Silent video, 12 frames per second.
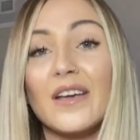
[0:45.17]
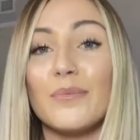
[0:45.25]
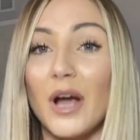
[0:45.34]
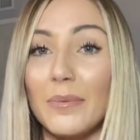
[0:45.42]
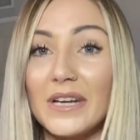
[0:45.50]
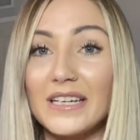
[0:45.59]

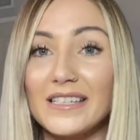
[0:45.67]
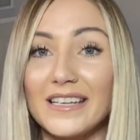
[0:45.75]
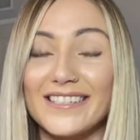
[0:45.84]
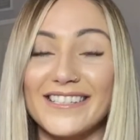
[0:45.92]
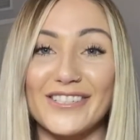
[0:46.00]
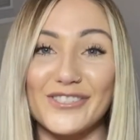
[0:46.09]
Prop 19
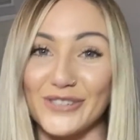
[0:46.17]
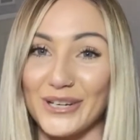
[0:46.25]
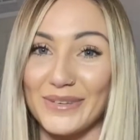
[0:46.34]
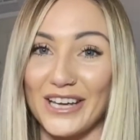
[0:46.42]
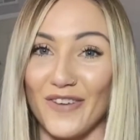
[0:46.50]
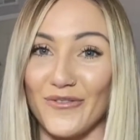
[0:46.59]
is
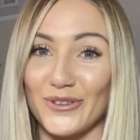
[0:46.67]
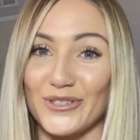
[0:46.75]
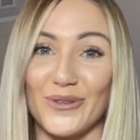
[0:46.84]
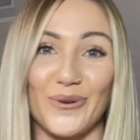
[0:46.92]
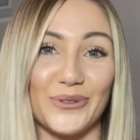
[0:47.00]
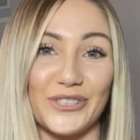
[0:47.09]
extremely helpful to
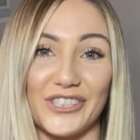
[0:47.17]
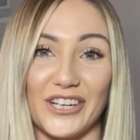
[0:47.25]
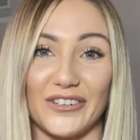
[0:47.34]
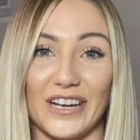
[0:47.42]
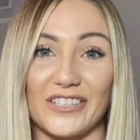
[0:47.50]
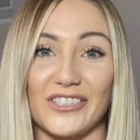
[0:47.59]
the older
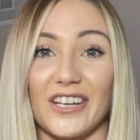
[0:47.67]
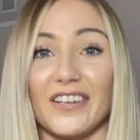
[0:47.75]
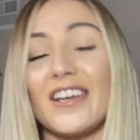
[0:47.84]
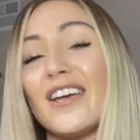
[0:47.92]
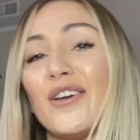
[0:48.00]
generation